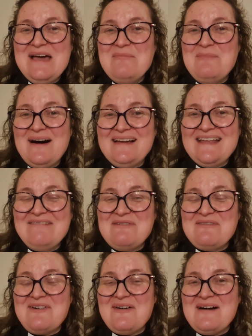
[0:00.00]
but if
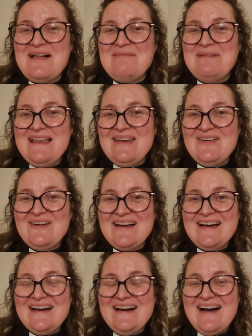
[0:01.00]
we've got a bit
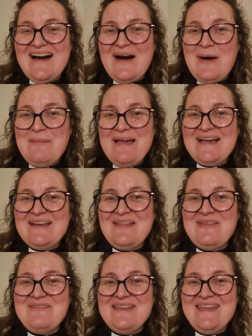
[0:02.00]
longer, I'll make
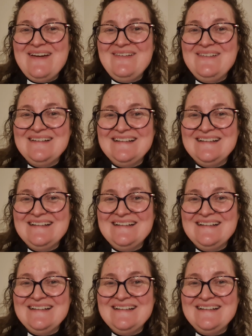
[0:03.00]
another video.